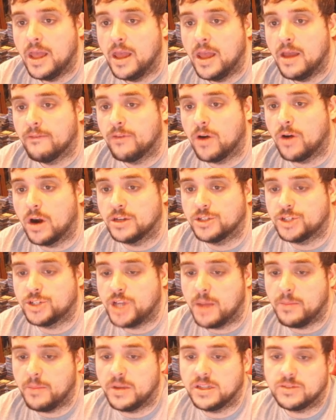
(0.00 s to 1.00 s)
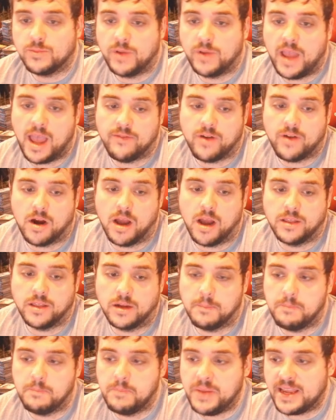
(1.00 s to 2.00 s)
For our enchantments, we have our
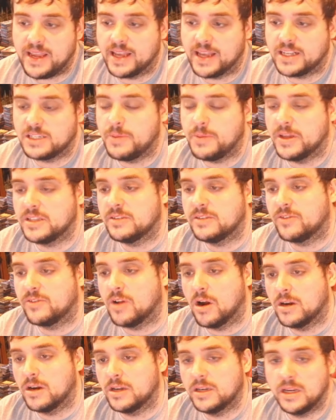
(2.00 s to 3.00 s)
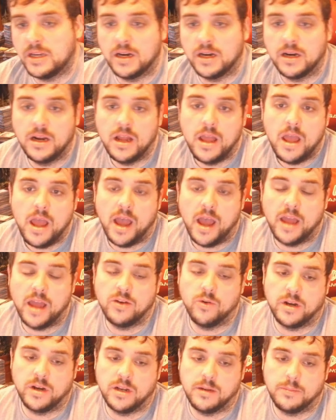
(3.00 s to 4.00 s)
other big expensive card in here.
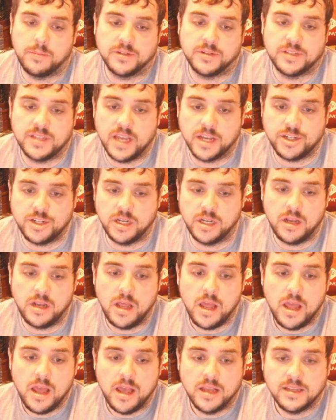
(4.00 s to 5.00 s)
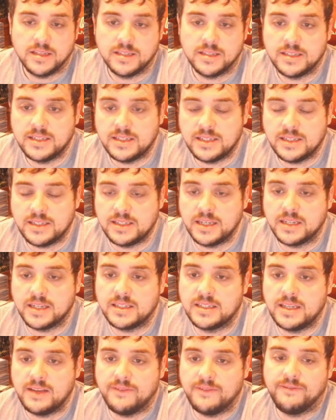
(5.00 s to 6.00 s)
Anointed Procession.
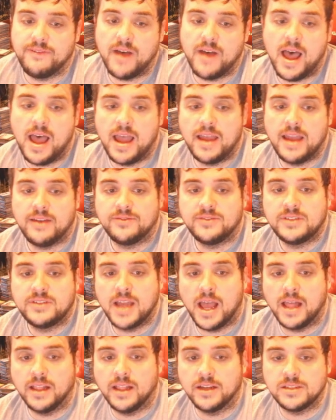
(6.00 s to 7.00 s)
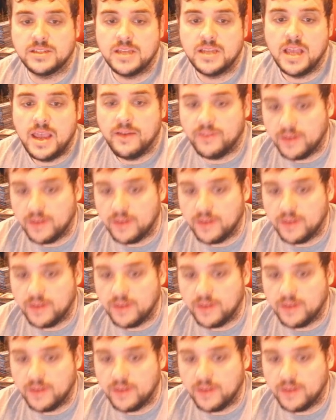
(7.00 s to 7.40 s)
$65. If an